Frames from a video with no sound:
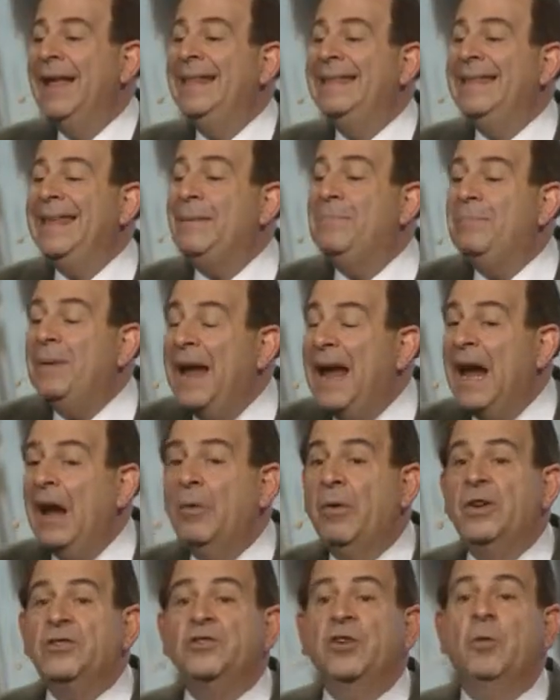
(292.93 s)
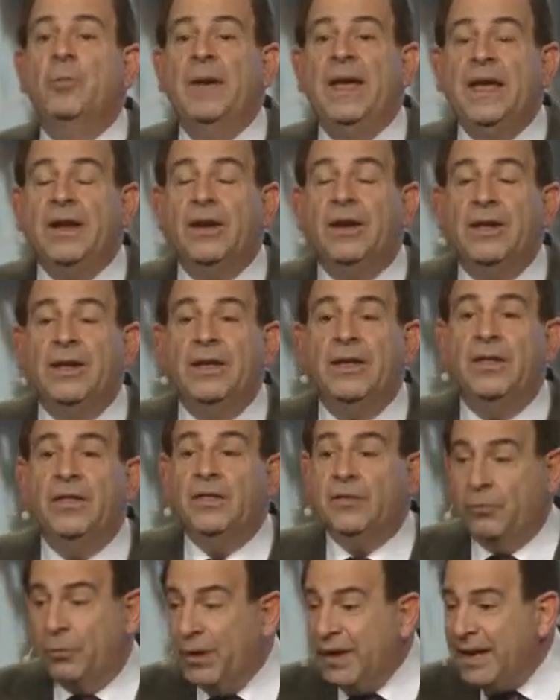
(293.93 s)
The parent
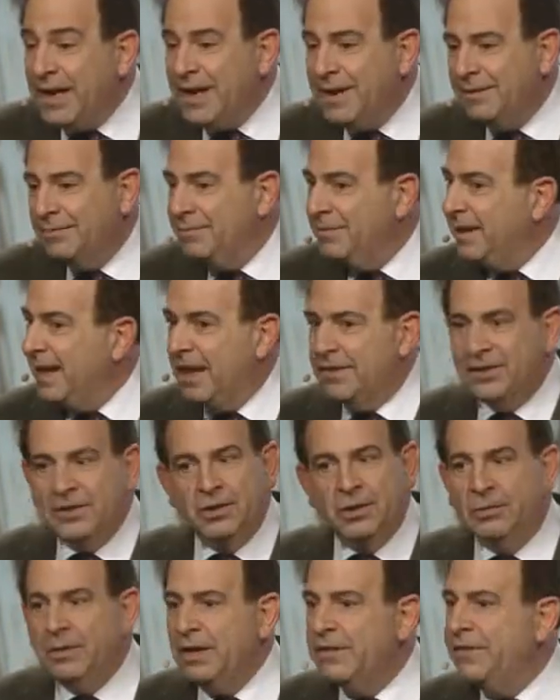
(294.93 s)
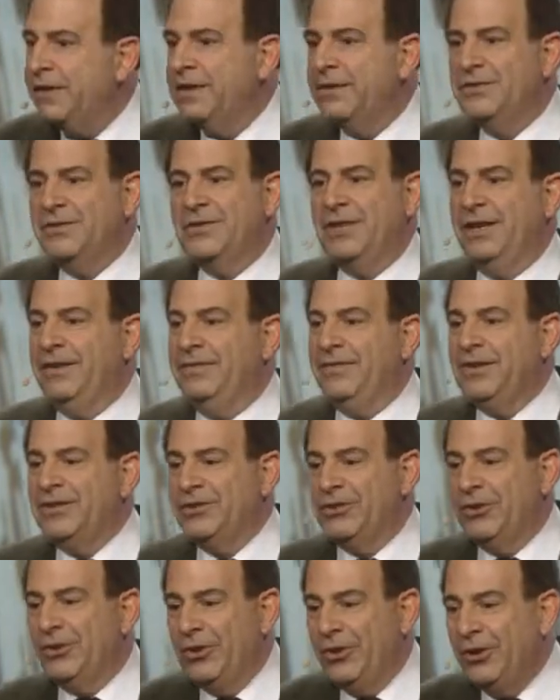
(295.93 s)
omega-3, not the derivatives like
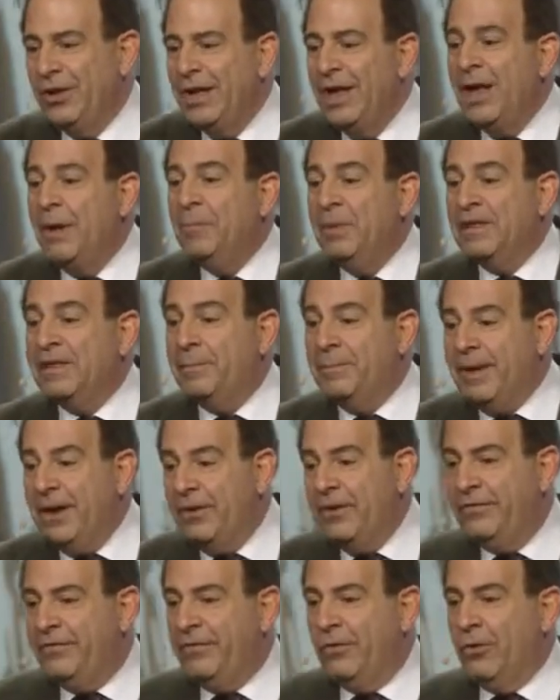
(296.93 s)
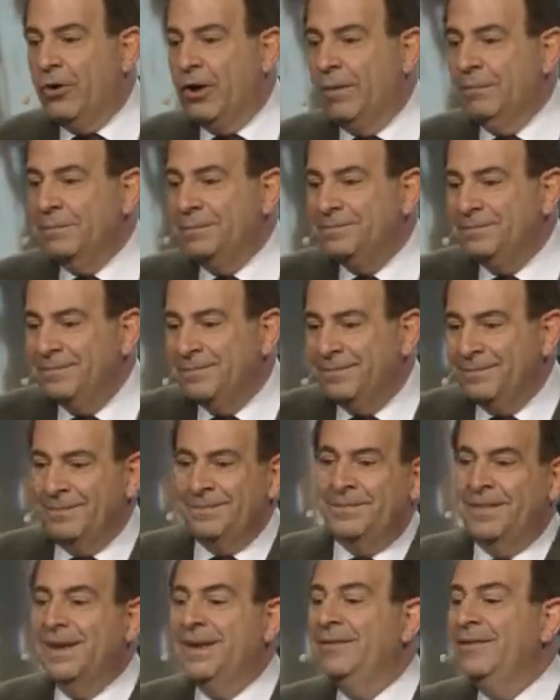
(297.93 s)
fish oil, but the parent form,
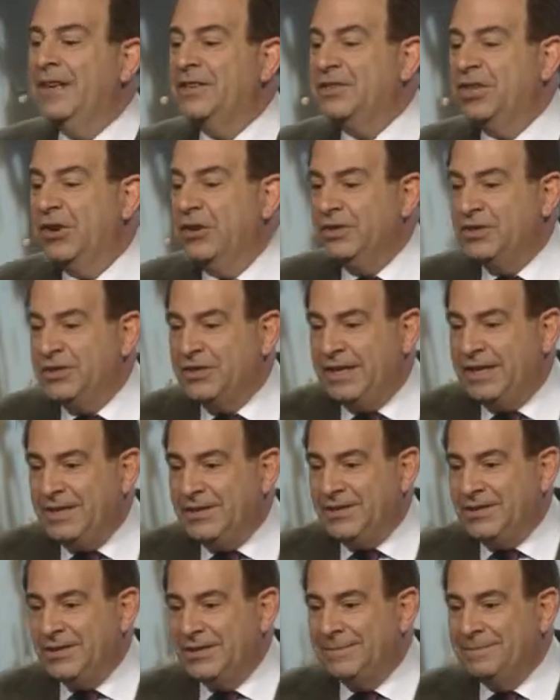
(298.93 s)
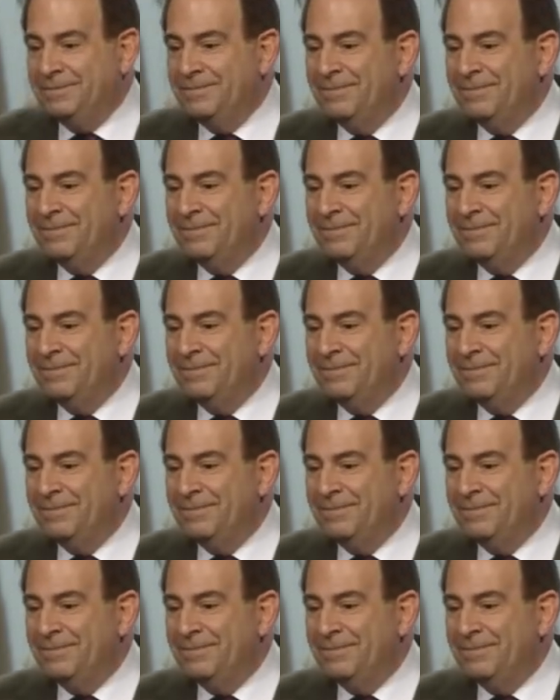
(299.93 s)
less heart disease.